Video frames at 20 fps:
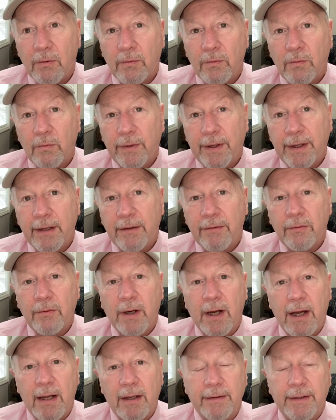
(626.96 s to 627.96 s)
we get through the
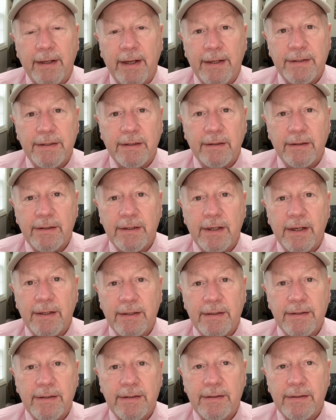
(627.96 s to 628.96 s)
holidays, and
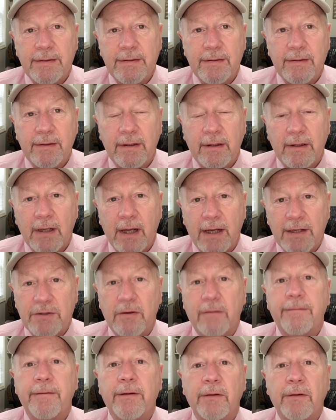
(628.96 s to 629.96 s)
I
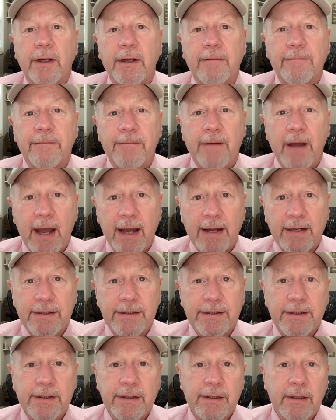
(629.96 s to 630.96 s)
start feeling the
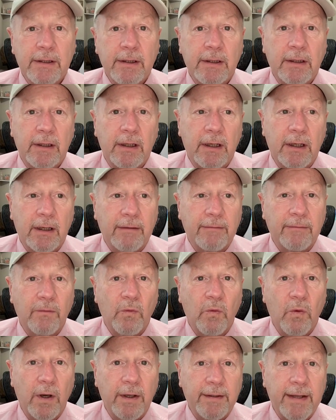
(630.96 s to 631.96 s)
effects of
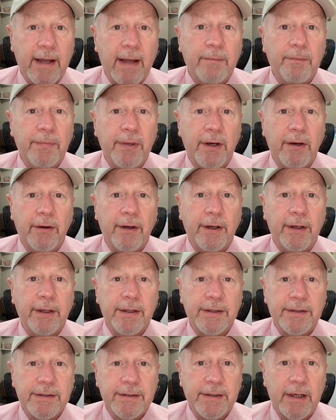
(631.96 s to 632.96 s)
what that period
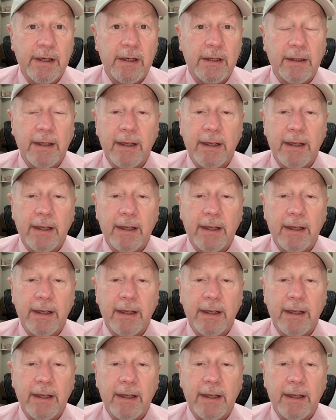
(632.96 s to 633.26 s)
has done.